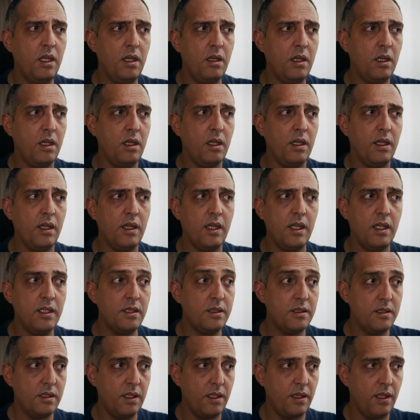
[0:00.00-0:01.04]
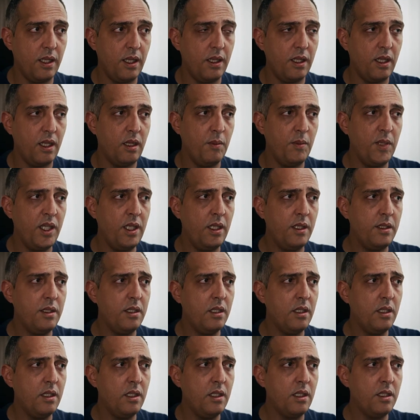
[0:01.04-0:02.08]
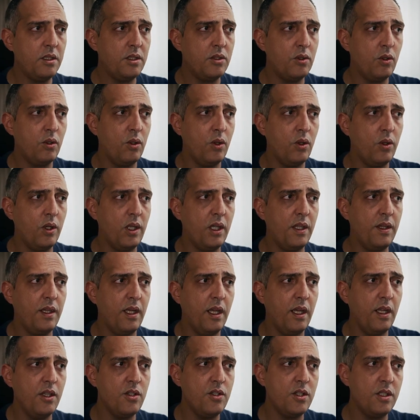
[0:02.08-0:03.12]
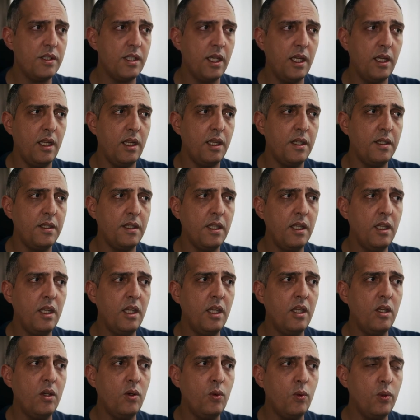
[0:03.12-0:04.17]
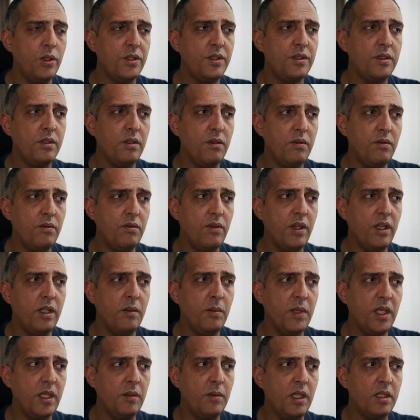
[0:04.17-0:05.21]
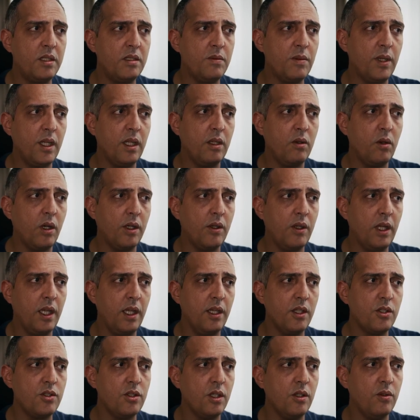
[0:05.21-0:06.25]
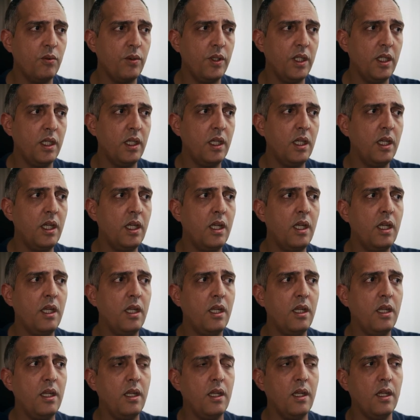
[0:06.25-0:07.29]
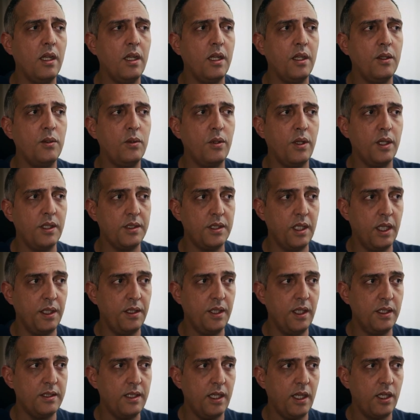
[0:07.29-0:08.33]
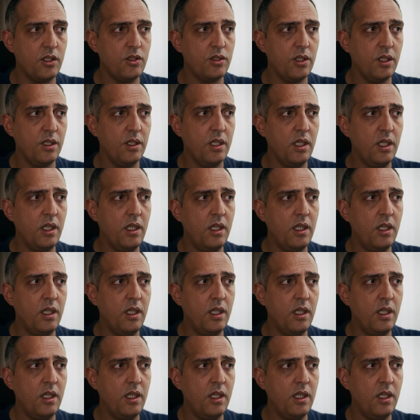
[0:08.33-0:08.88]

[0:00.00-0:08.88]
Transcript: in less than a minute. So only the edges, and with very minimal spray coagulation, we do the dissection.